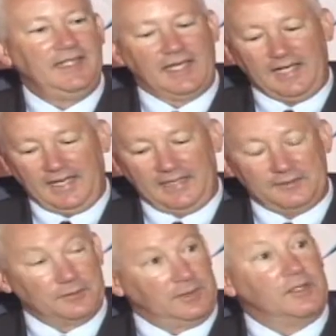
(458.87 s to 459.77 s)
and
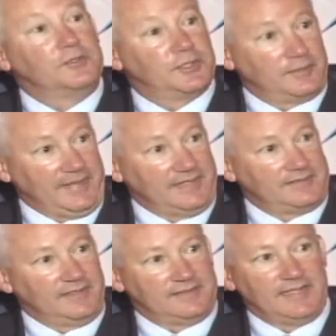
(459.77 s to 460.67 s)
they're long-term
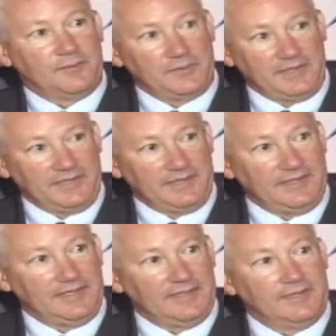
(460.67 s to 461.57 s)
assets that we
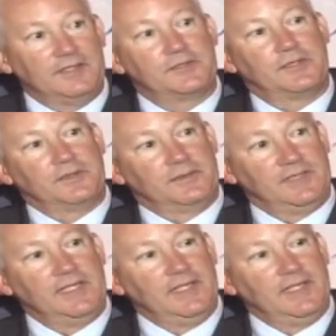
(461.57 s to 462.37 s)
in turn